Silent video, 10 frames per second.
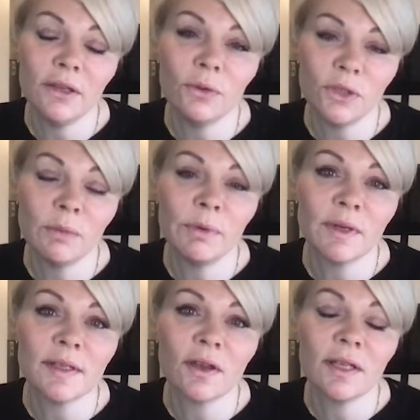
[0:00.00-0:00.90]
Yorkshire Building
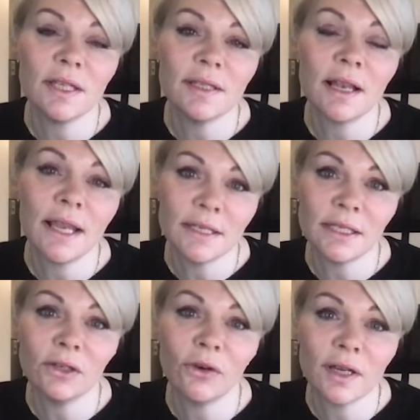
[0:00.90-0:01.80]
Society's lending
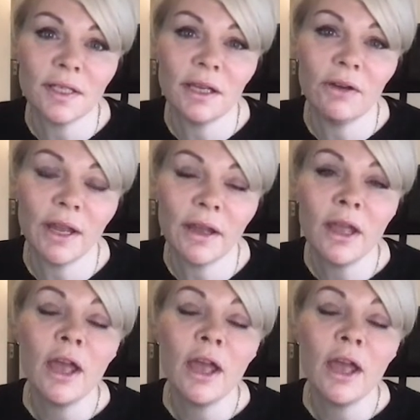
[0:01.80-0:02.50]
criteria,